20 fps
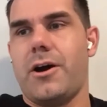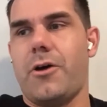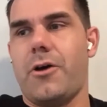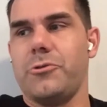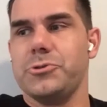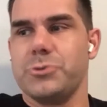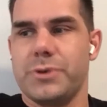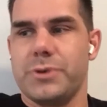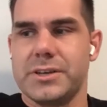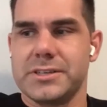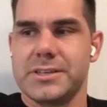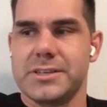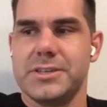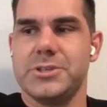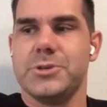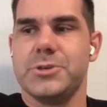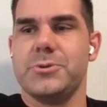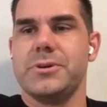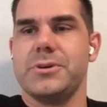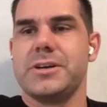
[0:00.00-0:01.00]
Alteryx
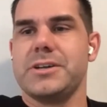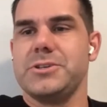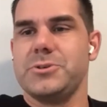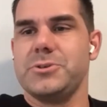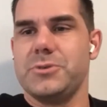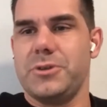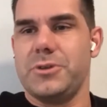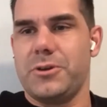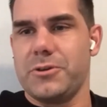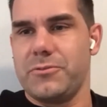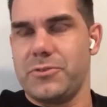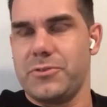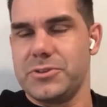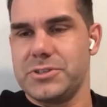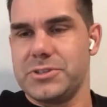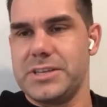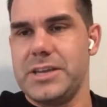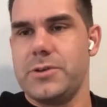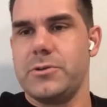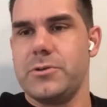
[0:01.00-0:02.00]
can do. It can do a lot of
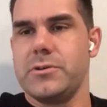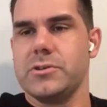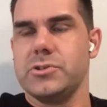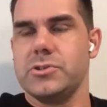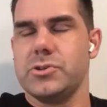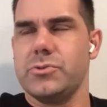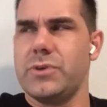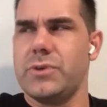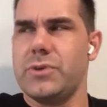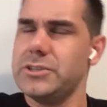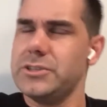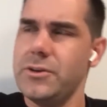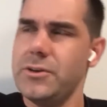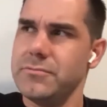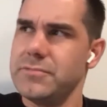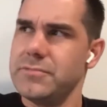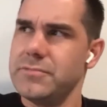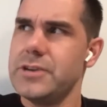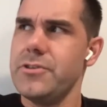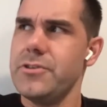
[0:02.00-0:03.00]
what SQL can do. I
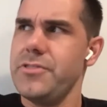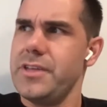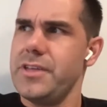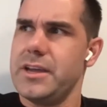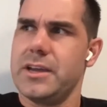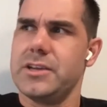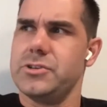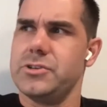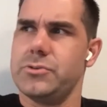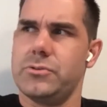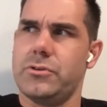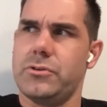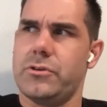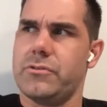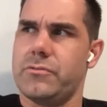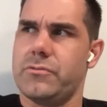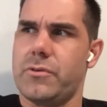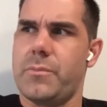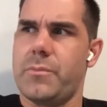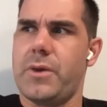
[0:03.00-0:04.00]
don't think it can do a
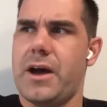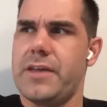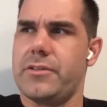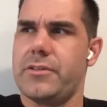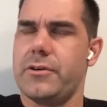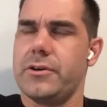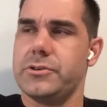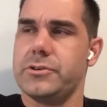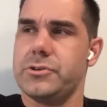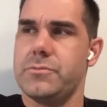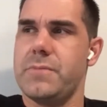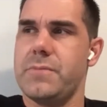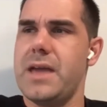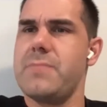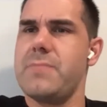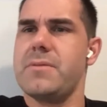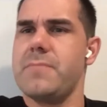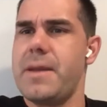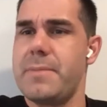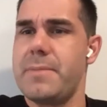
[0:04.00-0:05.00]
lot of what Python can do.
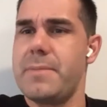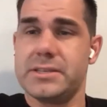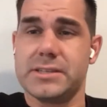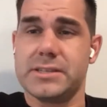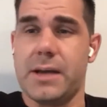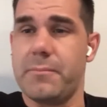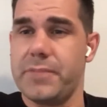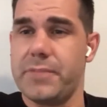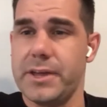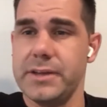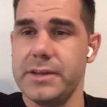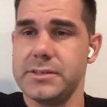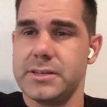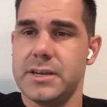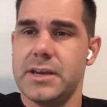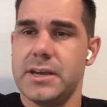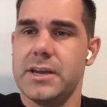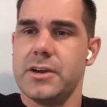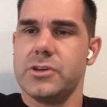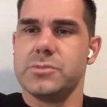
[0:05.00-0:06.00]
Maybe some things,
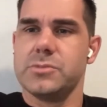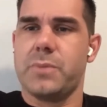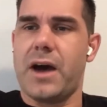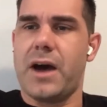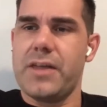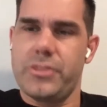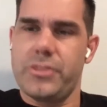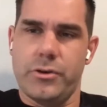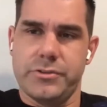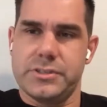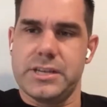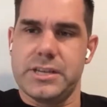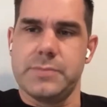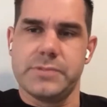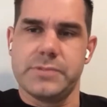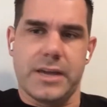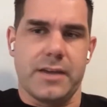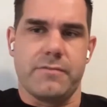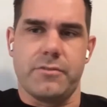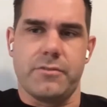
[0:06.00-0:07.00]
because Python
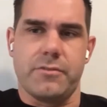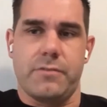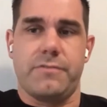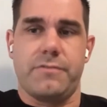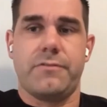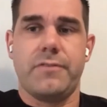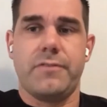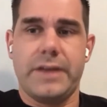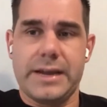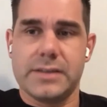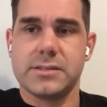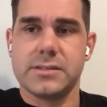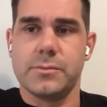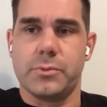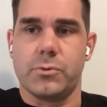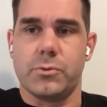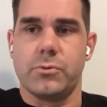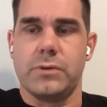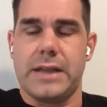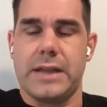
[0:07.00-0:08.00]
seems like a very
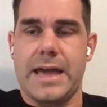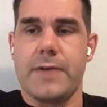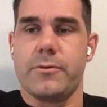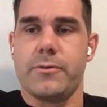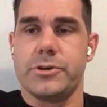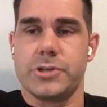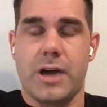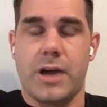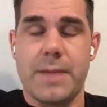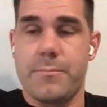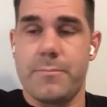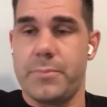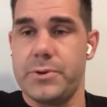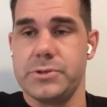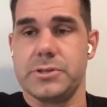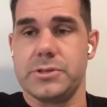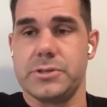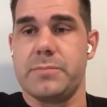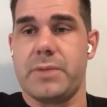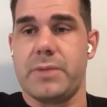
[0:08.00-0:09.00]
flexible language. I
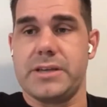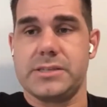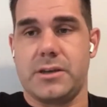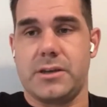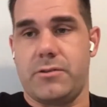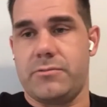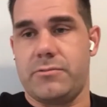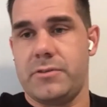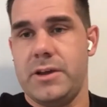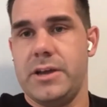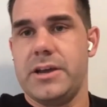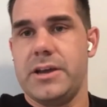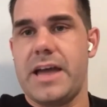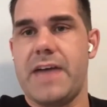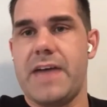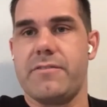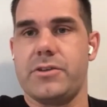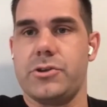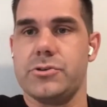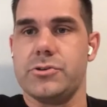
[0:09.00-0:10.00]
personally myself
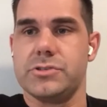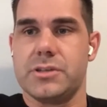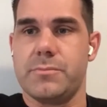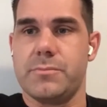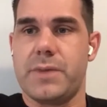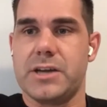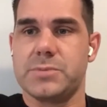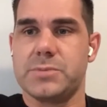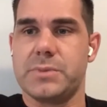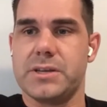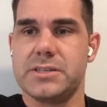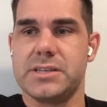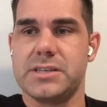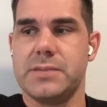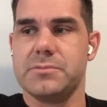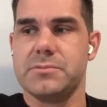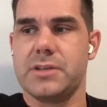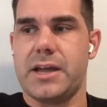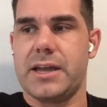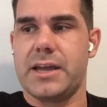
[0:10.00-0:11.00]
haven't used it much, but it
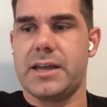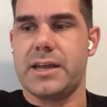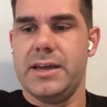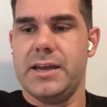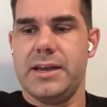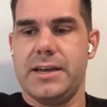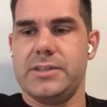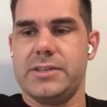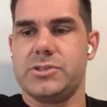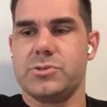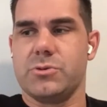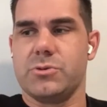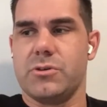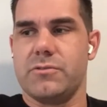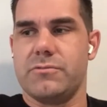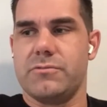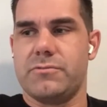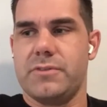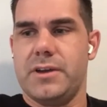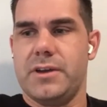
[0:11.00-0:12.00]
seems like it's sort
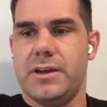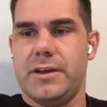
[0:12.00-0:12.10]
of